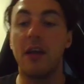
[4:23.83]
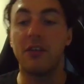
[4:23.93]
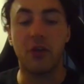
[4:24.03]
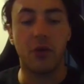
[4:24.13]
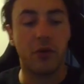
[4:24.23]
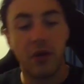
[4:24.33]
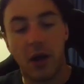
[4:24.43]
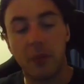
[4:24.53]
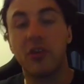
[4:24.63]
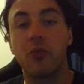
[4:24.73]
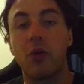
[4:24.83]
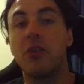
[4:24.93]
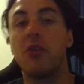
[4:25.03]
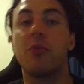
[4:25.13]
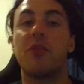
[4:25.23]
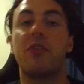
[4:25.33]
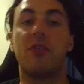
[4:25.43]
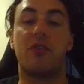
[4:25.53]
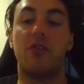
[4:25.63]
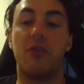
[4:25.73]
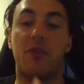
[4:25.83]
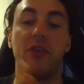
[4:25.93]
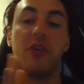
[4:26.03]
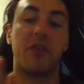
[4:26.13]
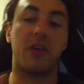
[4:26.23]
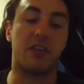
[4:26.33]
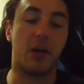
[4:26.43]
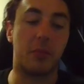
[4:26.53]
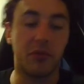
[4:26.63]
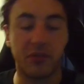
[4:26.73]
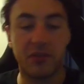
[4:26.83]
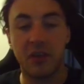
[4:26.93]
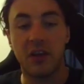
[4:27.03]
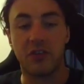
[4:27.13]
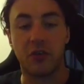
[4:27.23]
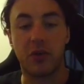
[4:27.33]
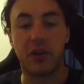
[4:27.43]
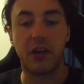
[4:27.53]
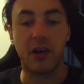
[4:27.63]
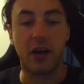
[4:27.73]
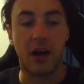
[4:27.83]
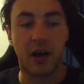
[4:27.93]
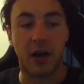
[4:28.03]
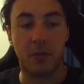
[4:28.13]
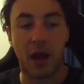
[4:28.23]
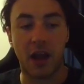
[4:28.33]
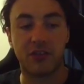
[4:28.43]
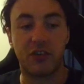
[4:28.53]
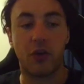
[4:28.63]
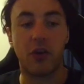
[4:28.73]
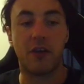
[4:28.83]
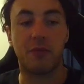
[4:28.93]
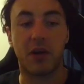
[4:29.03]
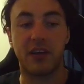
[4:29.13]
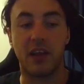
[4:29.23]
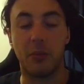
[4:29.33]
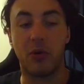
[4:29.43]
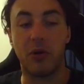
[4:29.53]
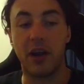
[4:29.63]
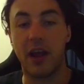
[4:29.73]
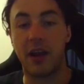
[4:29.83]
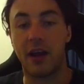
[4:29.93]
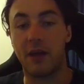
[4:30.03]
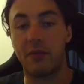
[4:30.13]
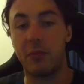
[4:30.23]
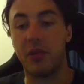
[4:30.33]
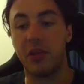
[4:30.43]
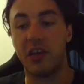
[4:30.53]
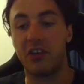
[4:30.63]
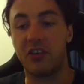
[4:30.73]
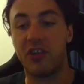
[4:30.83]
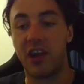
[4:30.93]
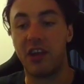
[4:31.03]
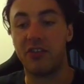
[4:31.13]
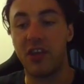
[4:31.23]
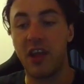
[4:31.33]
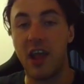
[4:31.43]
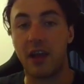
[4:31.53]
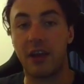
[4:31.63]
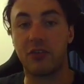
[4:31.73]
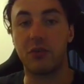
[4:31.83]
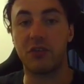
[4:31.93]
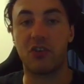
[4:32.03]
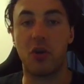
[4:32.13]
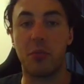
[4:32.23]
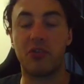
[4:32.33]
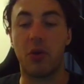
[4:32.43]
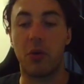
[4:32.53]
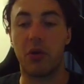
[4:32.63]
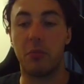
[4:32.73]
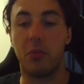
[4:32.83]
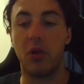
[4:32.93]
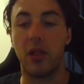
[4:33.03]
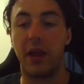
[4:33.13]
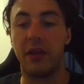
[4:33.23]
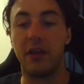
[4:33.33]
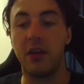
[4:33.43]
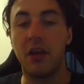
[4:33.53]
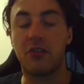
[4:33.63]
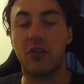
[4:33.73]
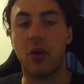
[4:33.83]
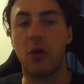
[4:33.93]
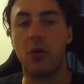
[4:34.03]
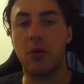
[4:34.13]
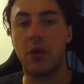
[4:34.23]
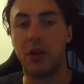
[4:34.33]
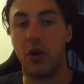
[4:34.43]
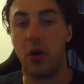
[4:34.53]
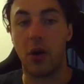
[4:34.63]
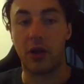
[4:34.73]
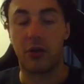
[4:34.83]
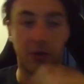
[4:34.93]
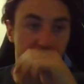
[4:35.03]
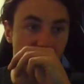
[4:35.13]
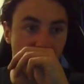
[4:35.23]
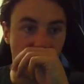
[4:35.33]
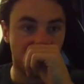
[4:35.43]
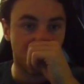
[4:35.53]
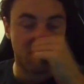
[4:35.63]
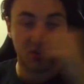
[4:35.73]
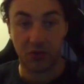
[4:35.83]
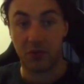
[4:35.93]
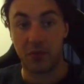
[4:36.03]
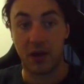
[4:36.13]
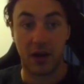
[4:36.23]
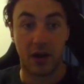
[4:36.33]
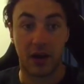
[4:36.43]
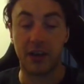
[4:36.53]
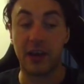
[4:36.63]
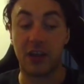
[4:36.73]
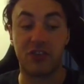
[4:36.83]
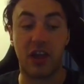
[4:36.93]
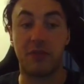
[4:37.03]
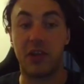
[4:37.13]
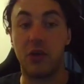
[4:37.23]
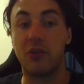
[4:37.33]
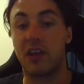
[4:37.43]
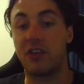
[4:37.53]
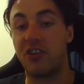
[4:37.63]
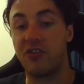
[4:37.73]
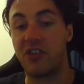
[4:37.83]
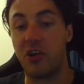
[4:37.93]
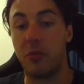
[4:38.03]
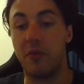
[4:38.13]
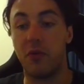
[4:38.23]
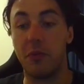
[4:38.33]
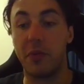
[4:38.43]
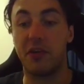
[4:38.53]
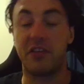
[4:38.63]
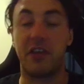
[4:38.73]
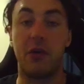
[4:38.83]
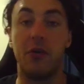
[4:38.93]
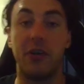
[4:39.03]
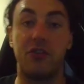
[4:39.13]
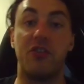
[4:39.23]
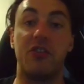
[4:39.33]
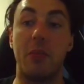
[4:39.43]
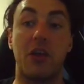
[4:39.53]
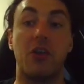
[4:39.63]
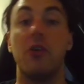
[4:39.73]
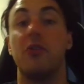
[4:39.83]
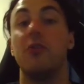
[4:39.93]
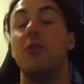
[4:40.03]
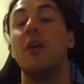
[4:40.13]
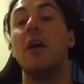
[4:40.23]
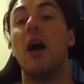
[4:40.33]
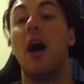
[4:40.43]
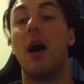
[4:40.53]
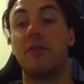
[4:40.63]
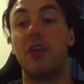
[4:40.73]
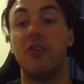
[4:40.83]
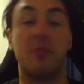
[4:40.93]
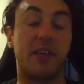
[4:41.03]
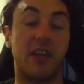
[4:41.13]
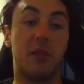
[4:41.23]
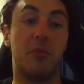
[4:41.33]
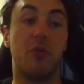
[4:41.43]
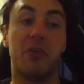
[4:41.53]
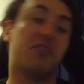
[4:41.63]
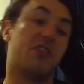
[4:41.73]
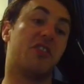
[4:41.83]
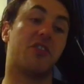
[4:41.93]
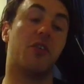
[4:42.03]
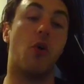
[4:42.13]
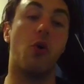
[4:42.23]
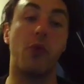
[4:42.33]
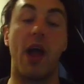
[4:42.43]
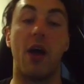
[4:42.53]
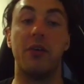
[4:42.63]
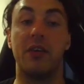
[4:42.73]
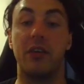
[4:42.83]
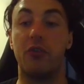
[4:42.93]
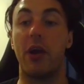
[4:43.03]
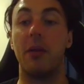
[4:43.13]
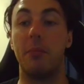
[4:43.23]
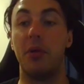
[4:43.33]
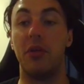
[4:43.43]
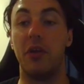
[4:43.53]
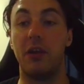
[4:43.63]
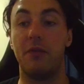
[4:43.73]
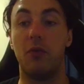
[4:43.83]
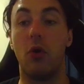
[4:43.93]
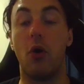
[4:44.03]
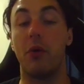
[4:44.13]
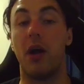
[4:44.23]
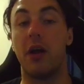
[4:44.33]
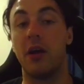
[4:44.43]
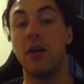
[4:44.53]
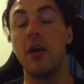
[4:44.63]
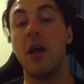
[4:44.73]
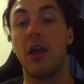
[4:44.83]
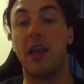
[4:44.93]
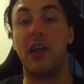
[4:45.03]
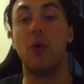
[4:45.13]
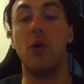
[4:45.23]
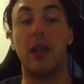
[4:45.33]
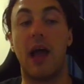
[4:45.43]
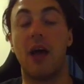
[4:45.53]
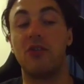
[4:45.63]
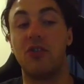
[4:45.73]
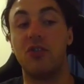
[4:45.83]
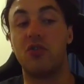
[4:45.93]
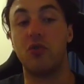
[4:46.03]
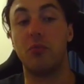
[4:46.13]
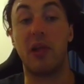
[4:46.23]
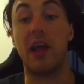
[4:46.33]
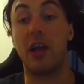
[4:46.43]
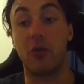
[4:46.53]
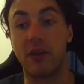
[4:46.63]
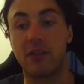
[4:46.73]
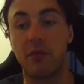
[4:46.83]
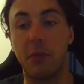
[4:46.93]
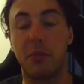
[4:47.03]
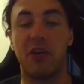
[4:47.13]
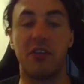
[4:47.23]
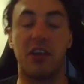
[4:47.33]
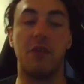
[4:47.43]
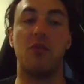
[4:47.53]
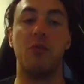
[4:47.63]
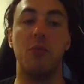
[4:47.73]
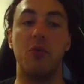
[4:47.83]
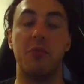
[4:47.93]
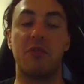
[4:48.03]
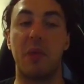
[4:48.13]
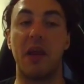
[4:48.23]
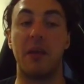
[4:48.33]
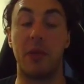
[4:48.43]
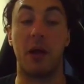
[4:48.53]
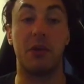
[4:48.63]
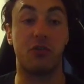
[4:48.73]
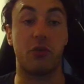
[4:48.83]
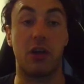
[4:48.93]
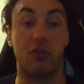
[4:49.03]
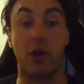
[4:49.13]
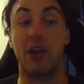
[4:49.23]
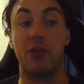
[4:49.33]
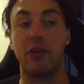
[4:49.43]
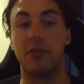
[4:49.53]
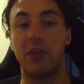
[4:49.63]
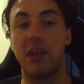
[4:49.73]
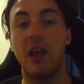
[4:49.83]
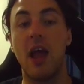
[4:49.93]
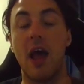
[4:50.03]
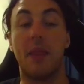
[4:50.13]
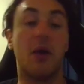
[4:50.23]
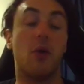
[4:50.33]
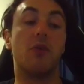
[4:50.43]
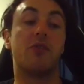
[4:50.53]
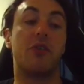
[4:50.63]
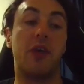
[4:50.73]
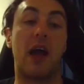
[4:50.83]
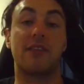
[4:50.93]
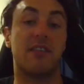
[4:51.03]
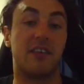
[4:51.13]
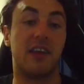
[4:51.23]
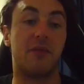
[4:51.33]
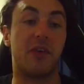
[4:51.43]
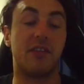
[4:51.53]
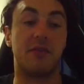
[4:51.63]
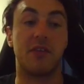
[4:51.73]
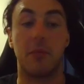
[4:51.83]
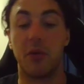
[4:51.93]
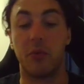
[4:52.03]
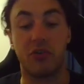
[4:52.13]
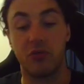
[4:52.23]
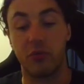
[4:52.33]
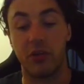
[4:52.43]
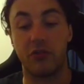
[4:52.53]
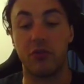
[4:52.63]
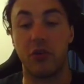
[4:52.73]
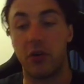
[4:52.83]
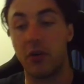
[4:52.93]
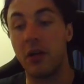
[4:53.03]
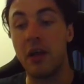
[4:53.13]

So I'm just going to run you through a few different examples. So here, I actually don't have my teleport and I have the ability to change. And I saw a skirmish going on bot lane. So, I could have changed to, I didn't actually have heal because I changed to heal before, because heal is usually my go-to after I use my teleport, because it's just an all-round great ability for Orianna. Heal allows you to play aggressively because it gives you movement speed and be able to trade aggressively, and then it also acts as a defensive summoner, which is really strong.